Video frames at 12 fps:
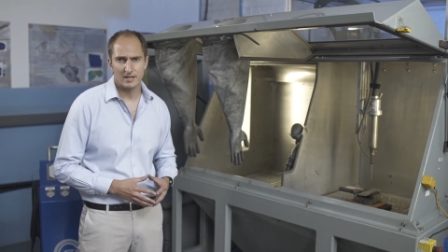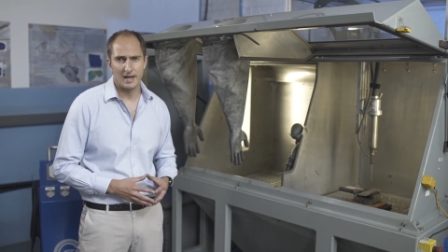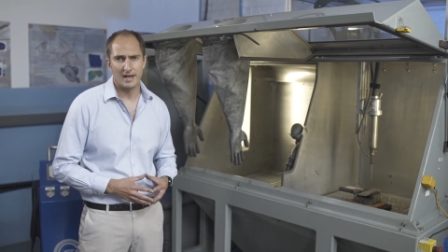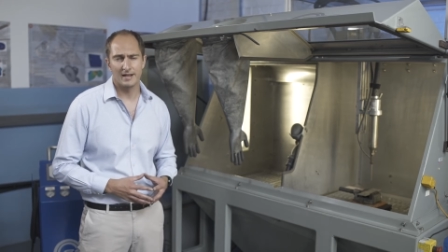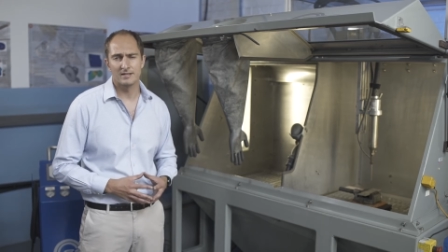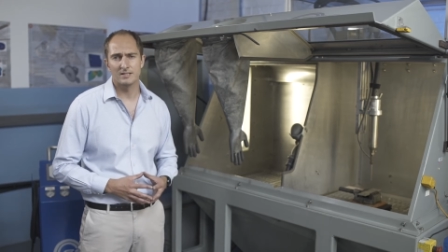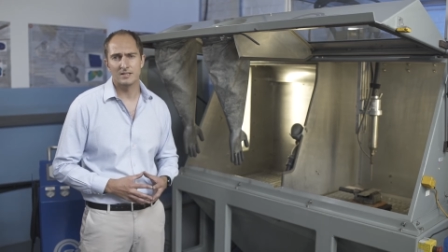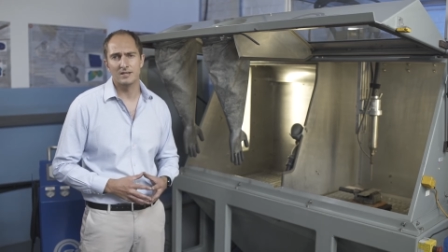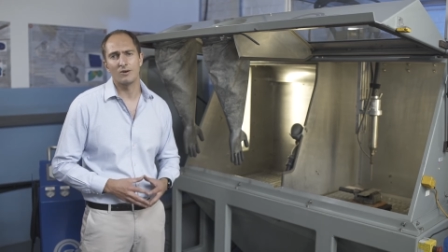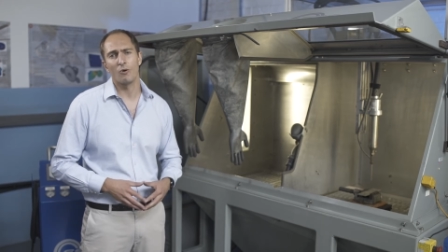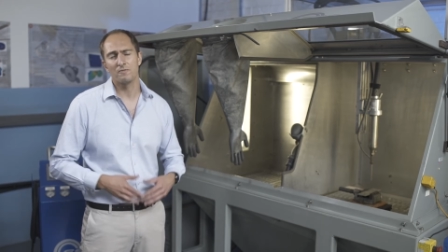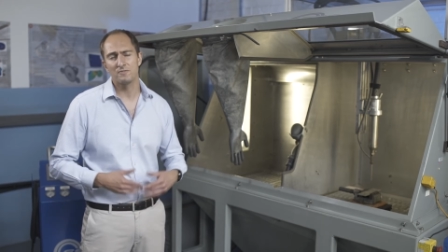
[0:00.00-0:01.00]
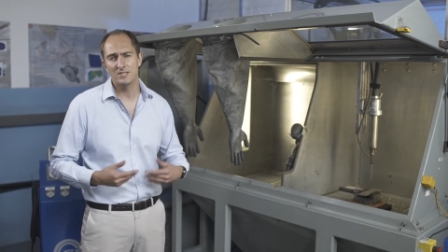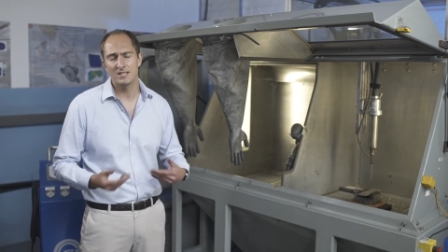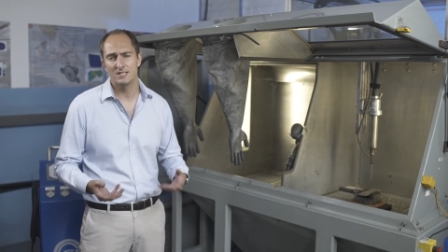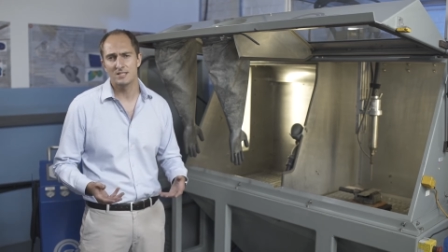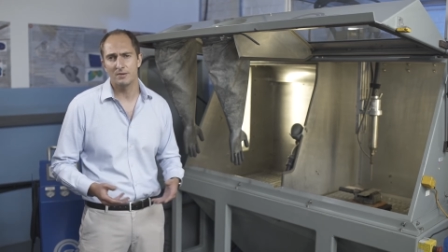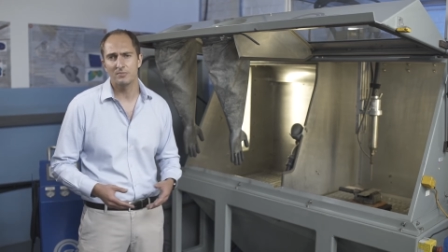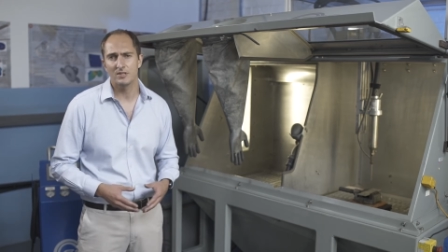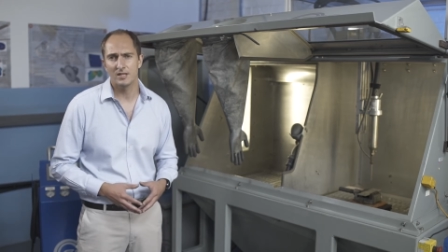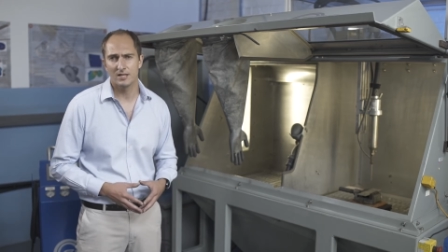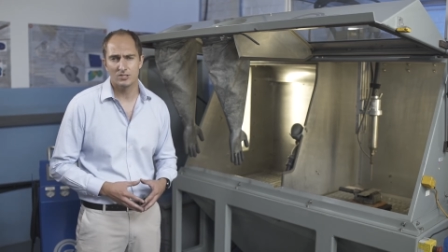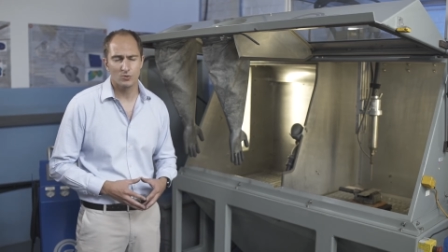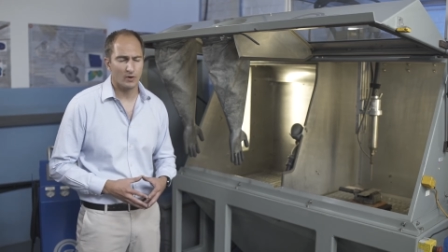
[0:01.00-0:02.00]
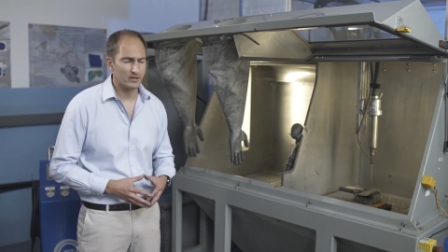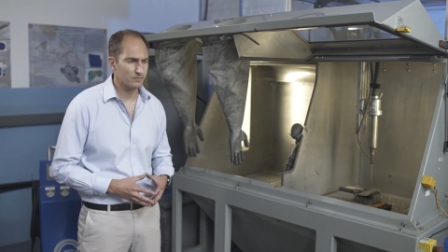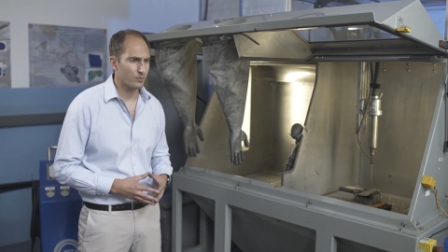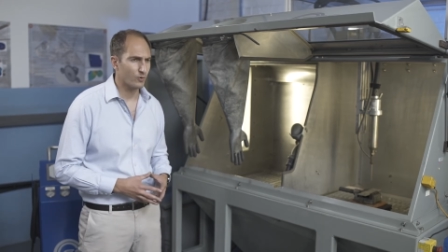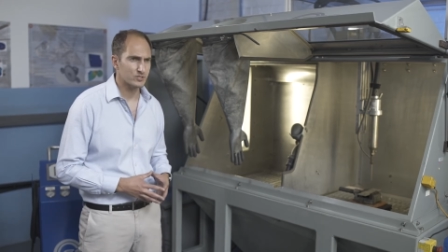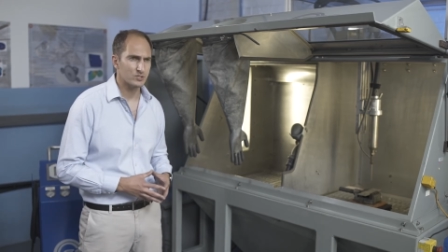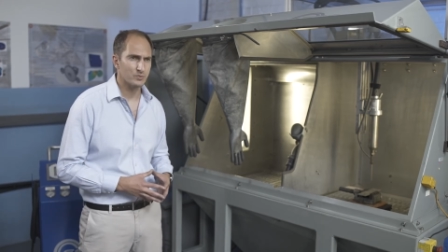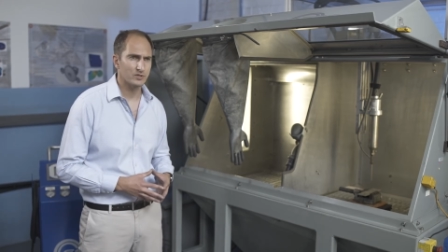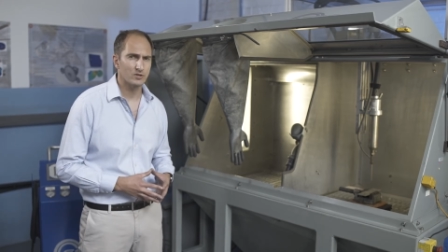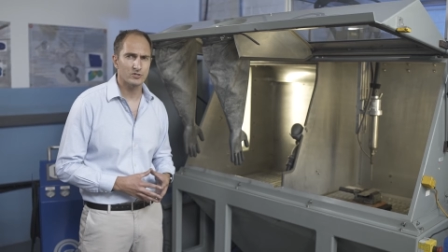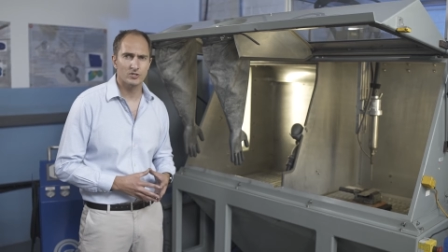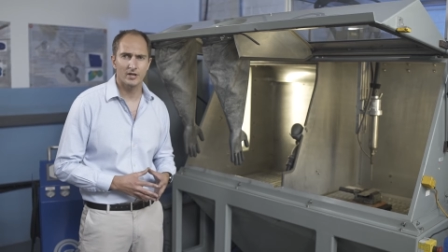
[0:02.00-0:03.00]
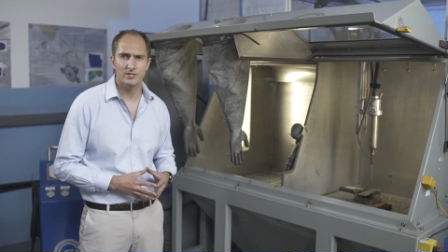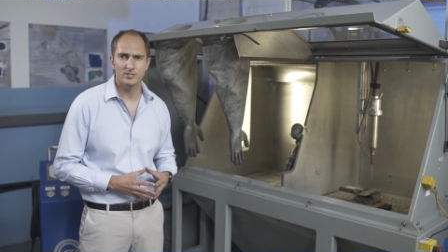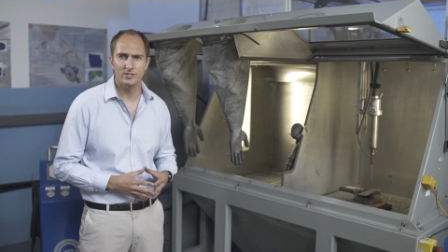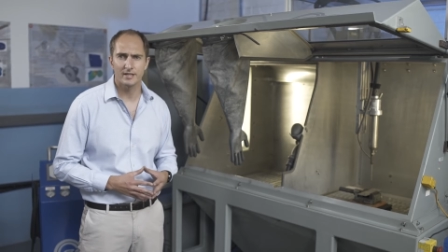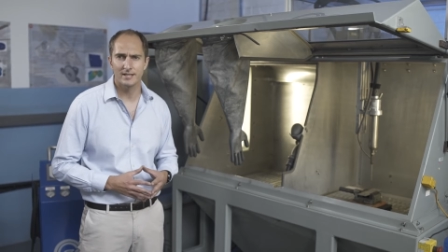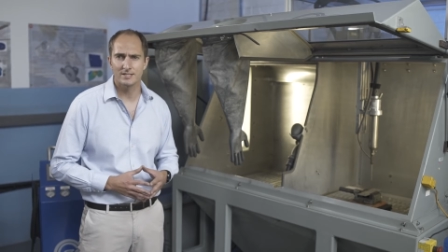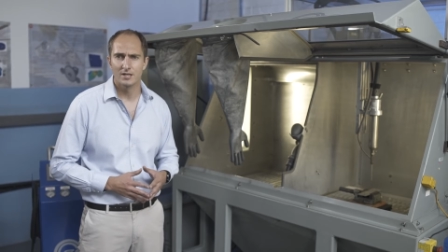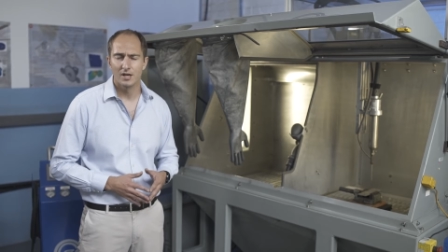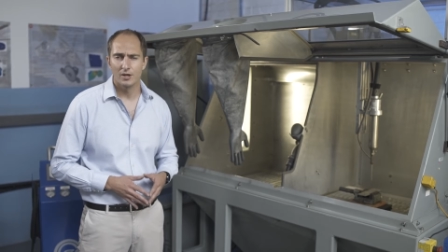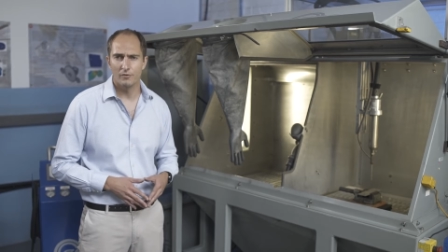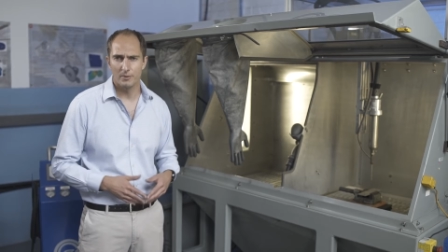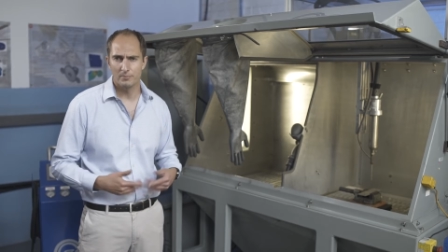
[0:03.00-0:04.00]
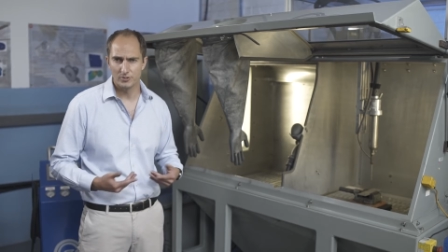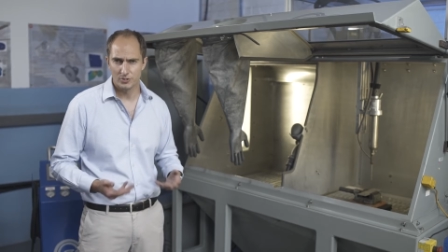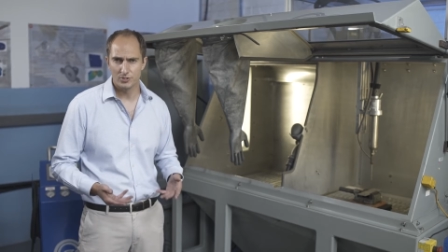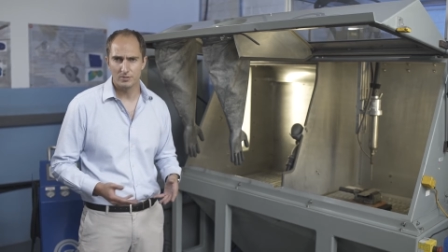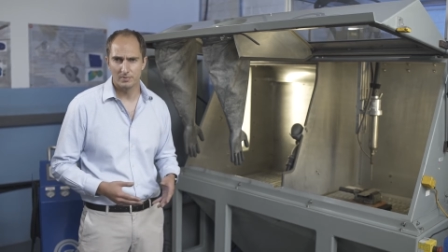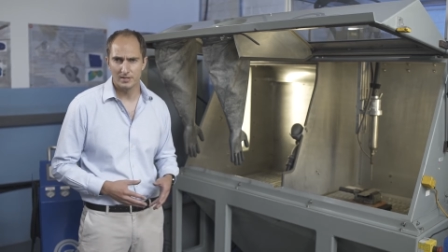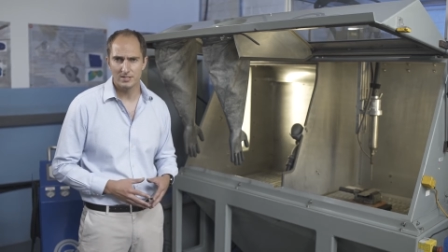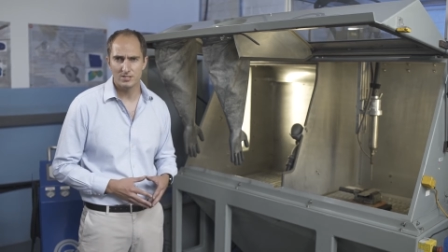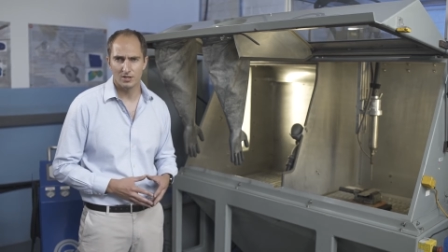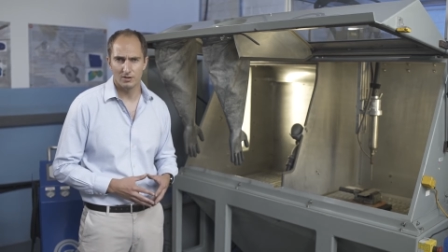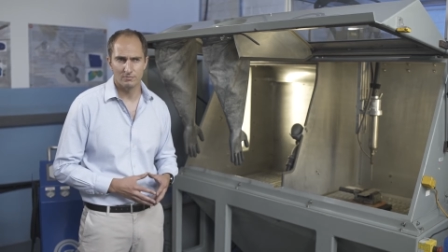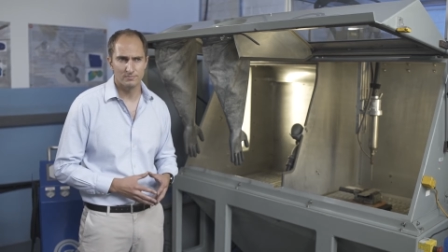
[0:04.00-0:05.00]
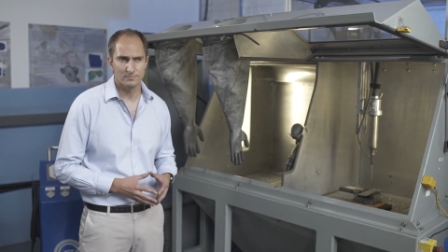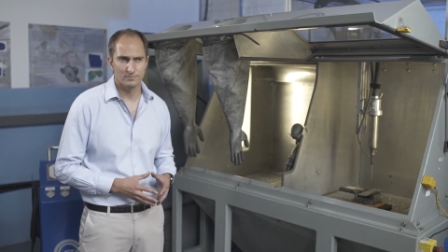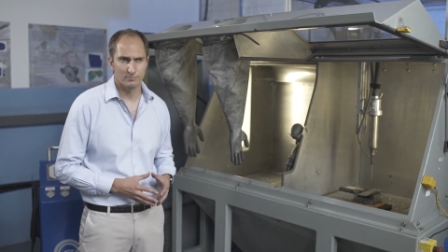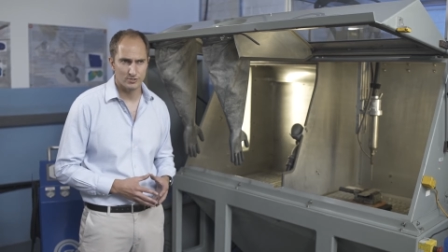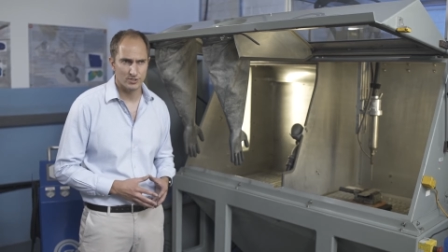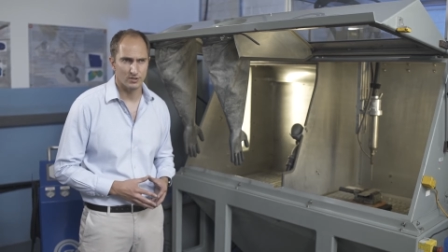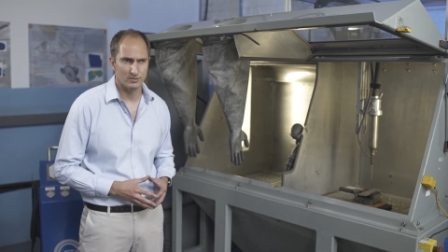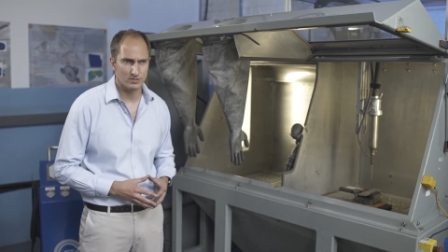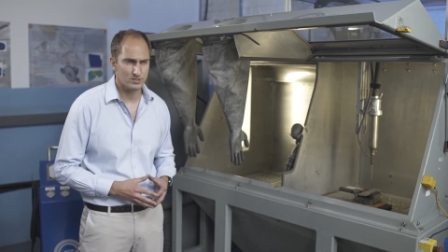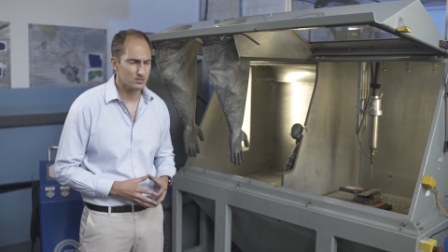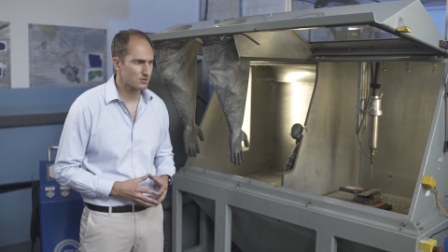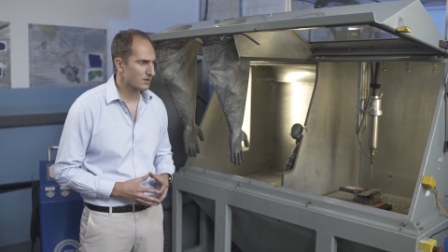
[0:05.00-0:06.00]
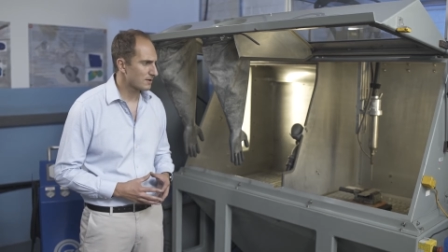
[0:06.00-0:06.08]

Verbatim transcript: And offset is something that is quite important when you're trying to get reproducibility of results.